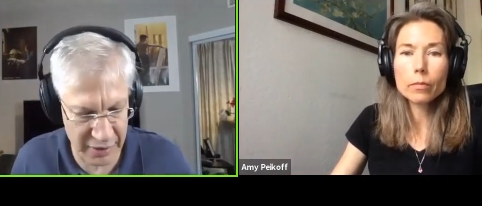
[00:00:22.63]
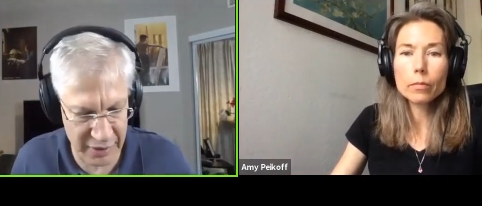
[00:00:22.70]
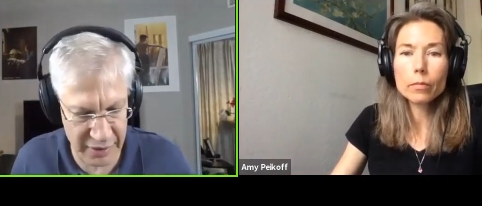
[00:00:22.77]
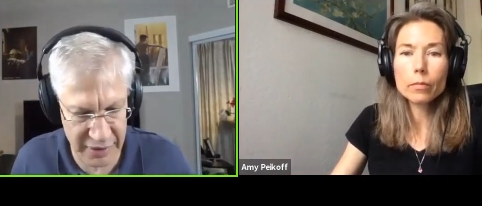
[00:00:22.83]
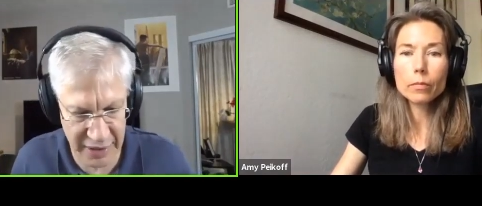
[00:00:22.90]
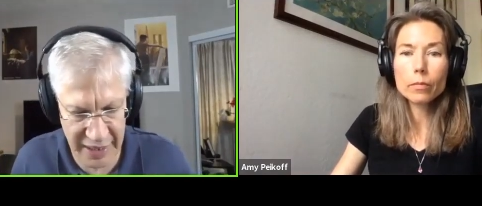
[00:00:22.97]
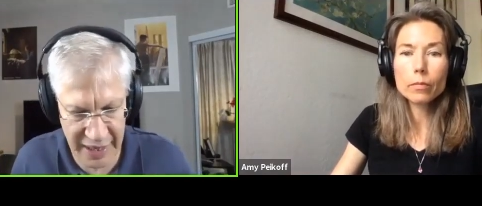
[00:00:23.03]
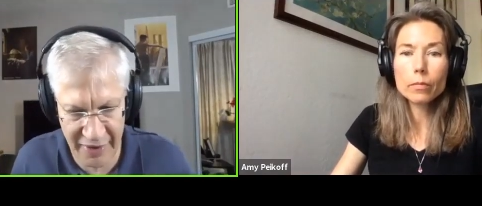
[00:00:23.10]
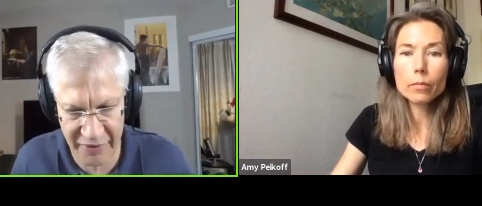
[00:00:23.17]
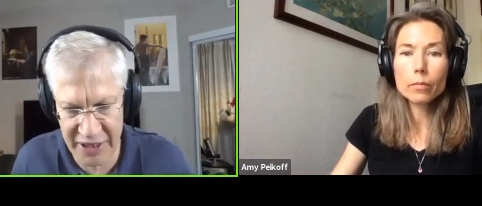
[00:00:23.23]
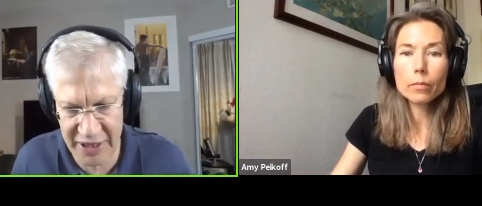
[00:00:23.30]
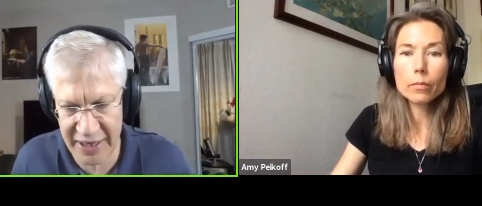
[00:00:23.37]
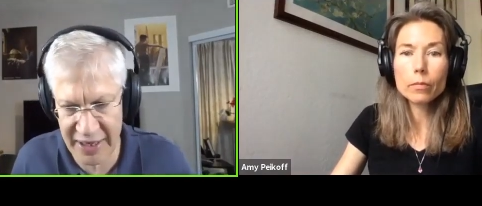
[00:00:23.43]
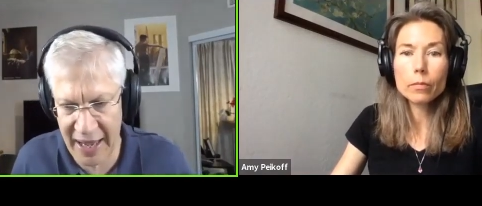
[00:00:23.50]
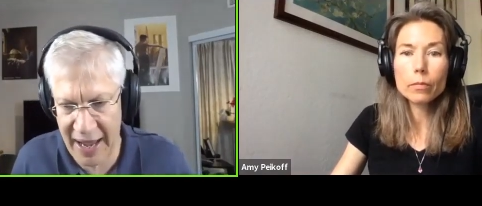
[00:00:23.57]
Speaker 1: that
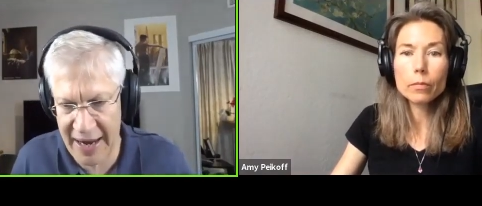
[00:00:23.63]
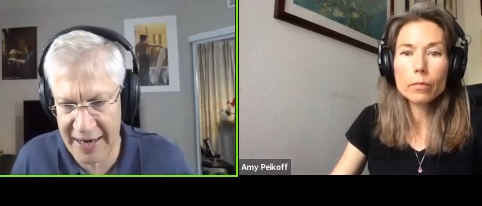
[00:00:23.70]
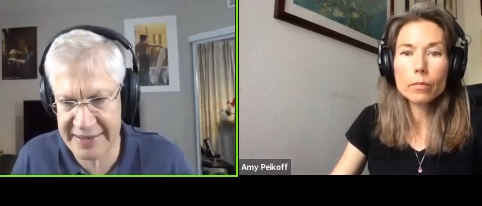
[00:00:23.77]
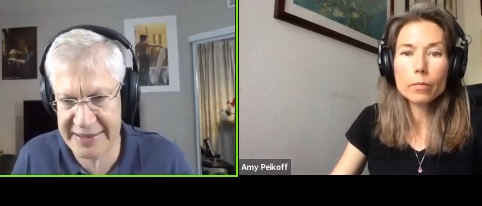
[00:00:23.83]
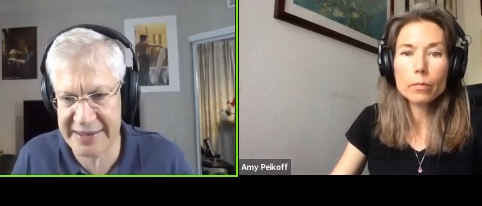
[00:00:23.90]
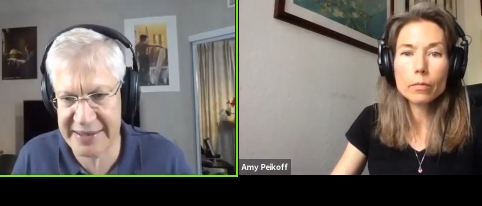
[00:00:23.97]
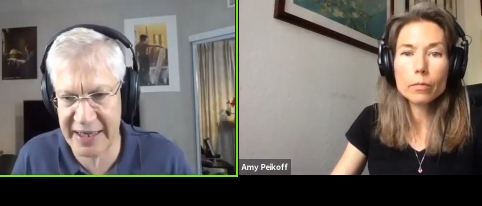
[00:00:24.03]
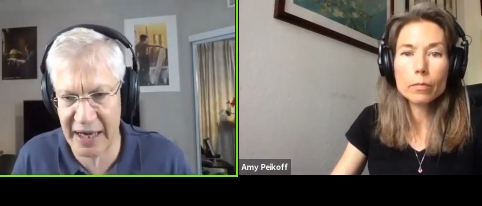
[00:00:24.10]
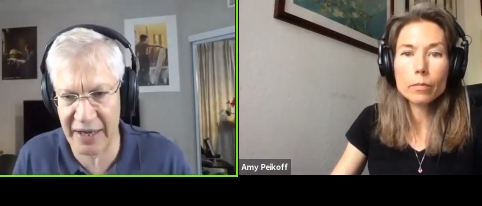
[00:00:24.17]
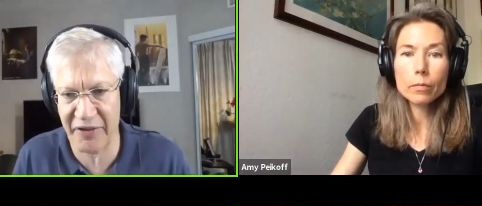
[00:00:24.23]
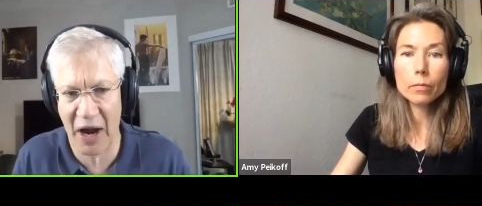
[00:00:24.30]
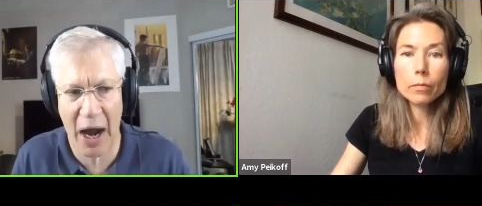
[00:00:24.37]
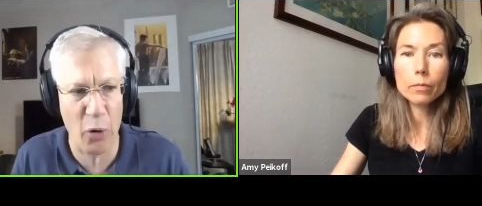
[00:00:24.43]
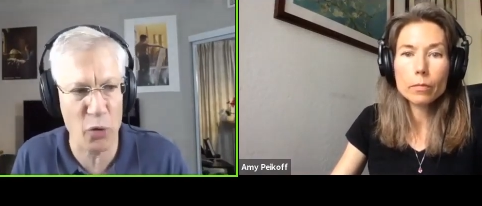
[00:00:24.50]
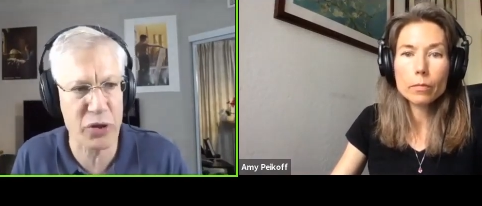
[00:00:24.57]
everything acts kind
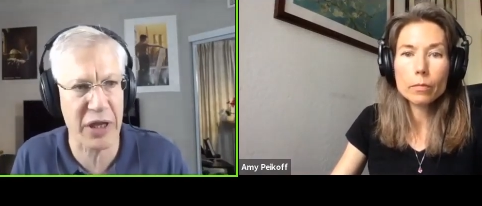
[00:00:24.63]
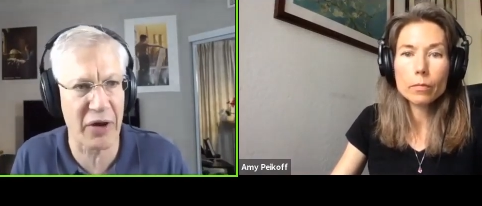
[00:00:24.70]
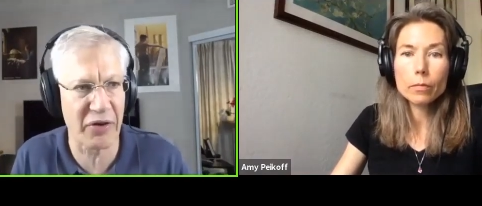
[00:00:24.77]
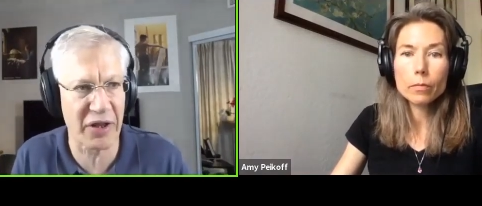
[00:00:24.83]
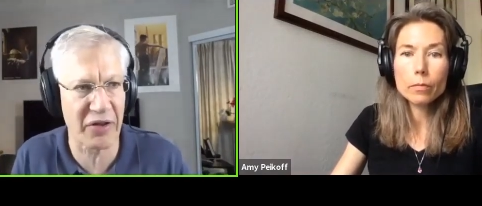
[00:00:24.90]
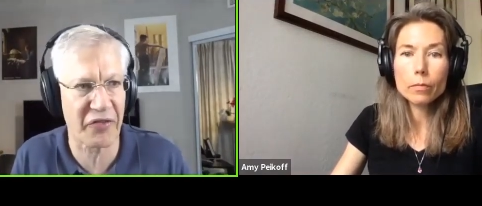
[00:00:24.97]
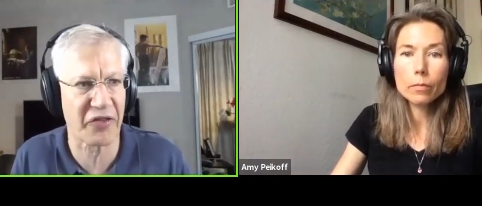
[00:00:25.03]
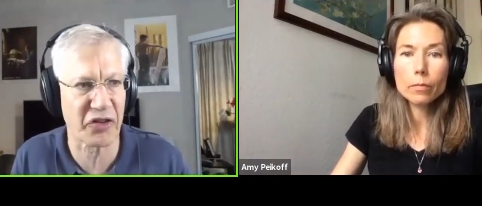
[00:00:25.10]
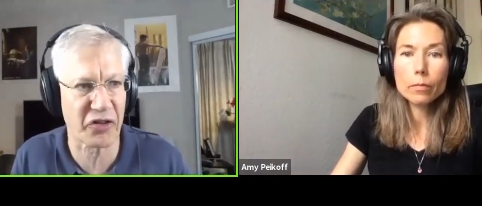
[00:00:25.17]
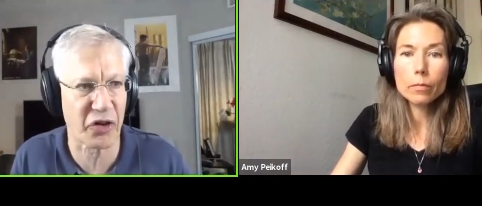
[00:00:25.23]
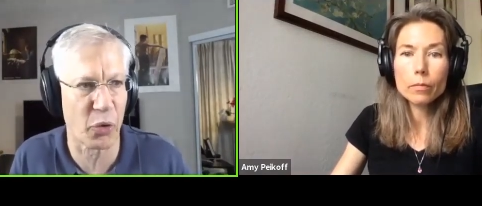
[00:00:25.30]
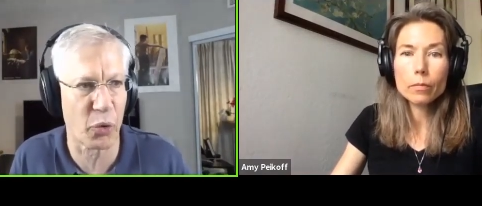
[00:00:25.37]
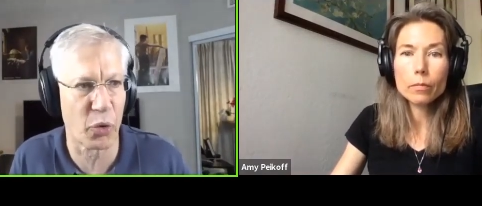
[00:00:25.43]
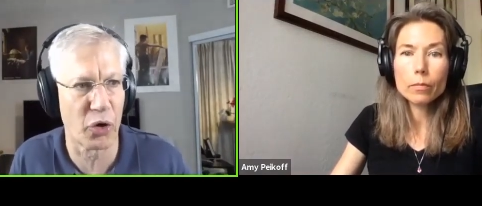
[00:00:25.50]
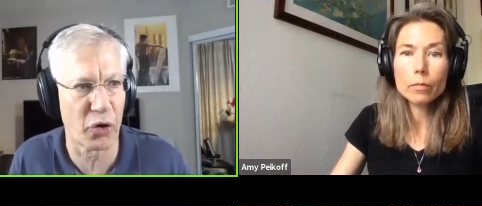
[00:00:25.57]
of out there in the
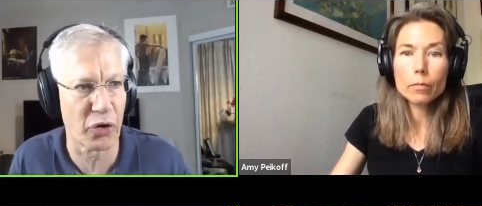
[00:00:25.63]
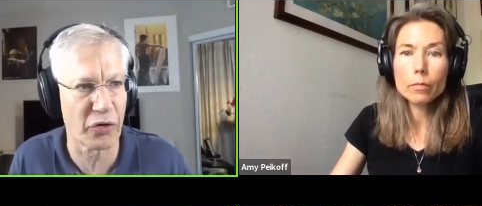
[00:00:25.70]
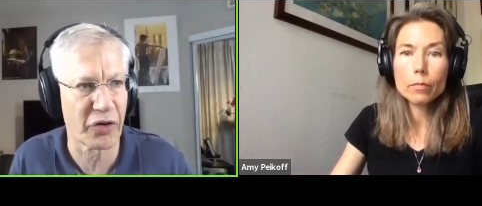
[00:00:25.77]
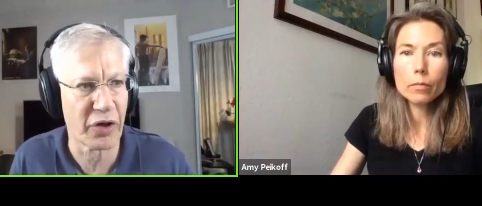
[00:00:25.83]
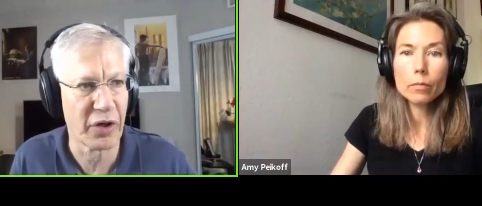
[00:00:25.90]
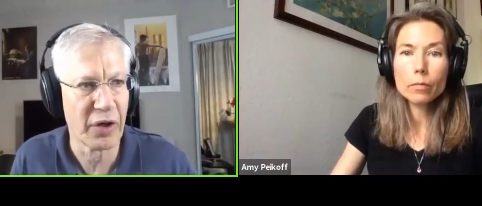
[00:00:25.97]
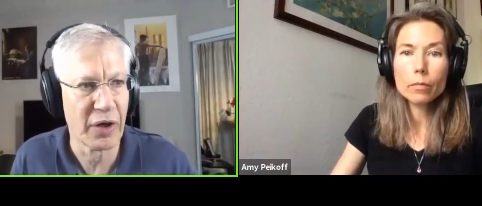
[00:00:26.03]
physical world,